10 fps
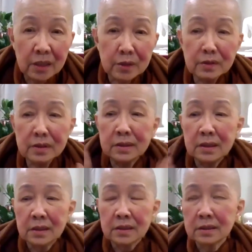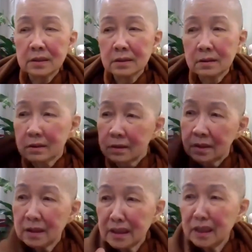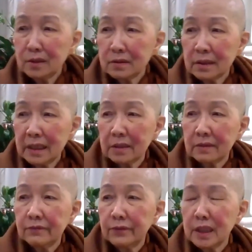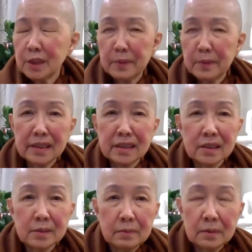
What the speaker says: So again, like for us monastics,